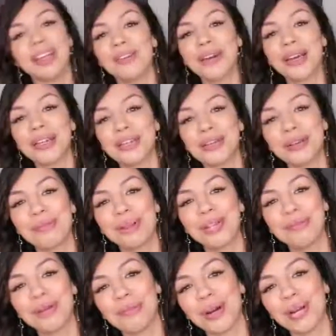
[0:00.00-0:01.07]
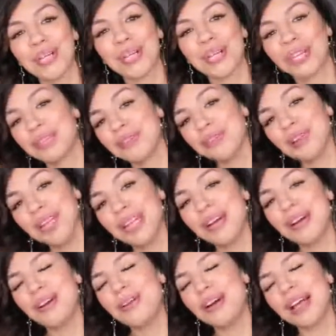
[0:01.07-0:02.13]
you guys so much for watching this
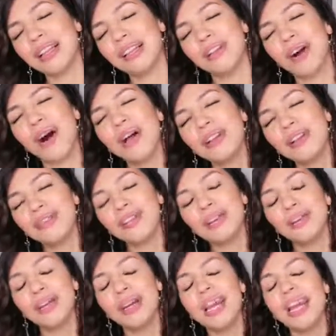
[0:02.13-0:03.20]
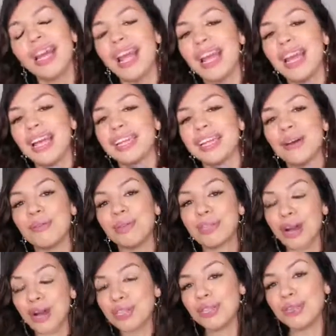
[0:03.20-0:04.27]
video. I love all of you, and I will
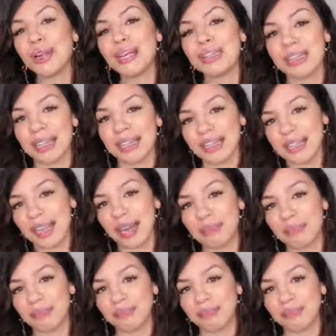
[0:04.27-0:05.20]
talk to you guys next time.